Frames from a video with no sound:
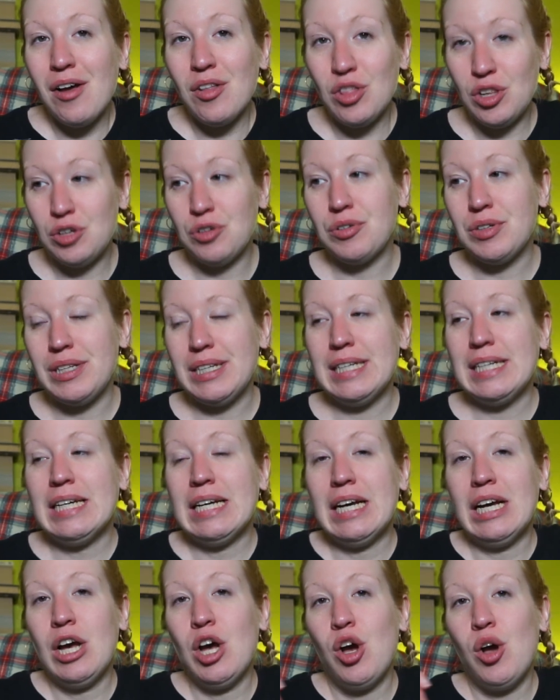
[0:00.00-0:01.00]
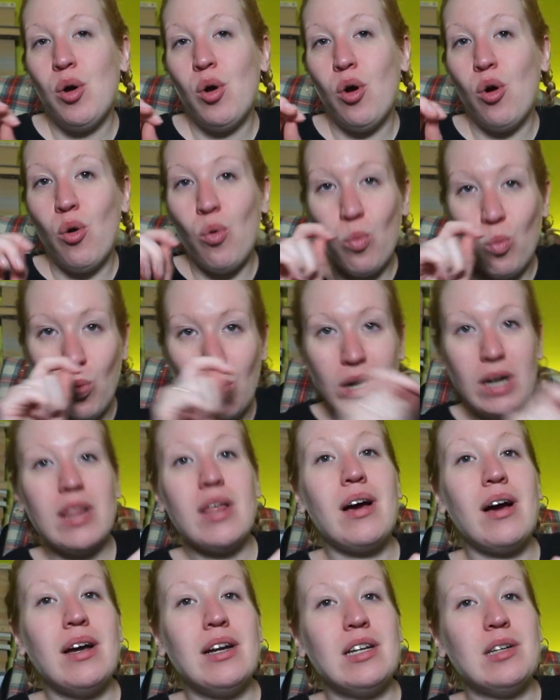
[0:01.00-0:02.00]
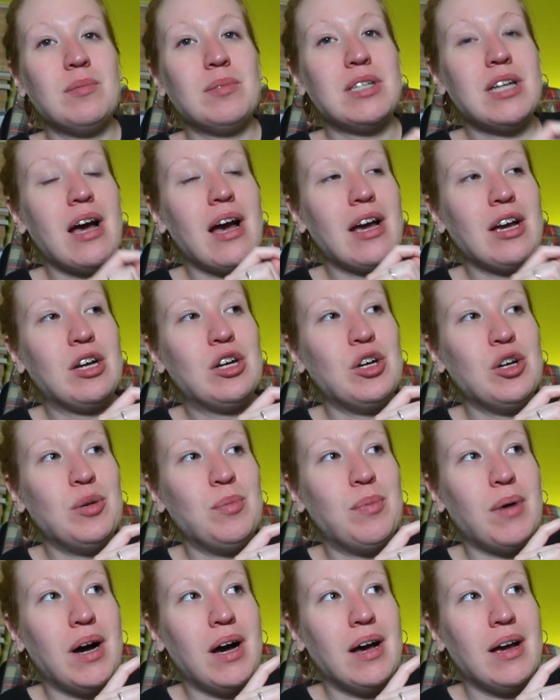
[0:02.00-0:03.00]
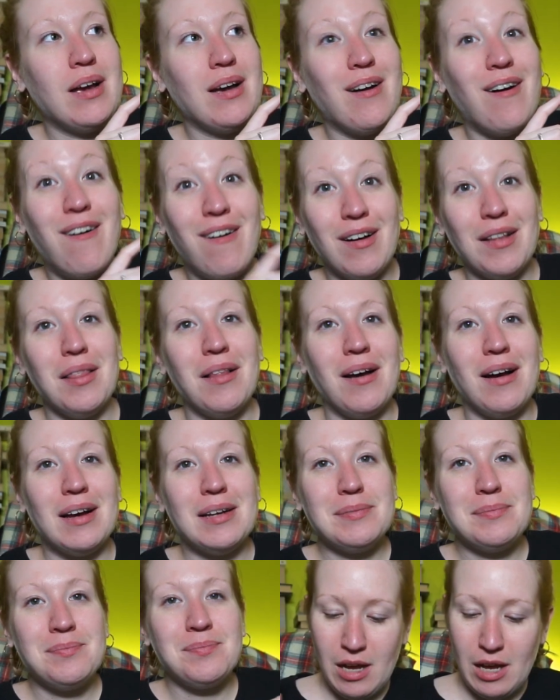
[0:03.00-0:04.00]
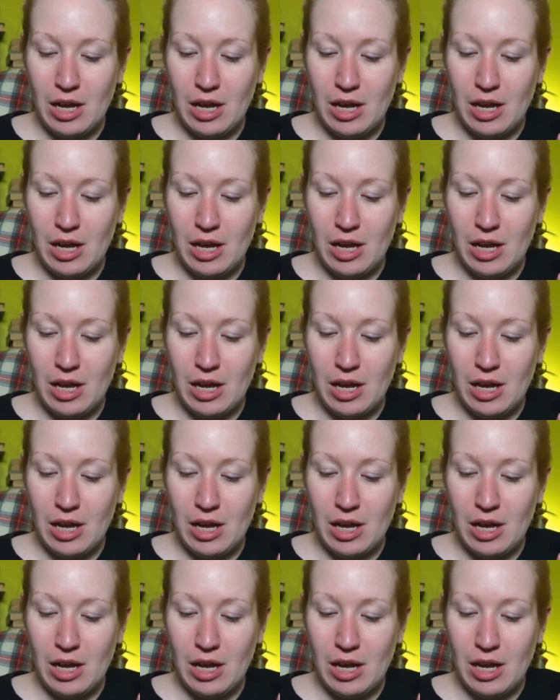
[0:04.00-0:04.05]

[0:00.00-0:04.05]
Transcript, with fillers: literally one of the items I could buy online,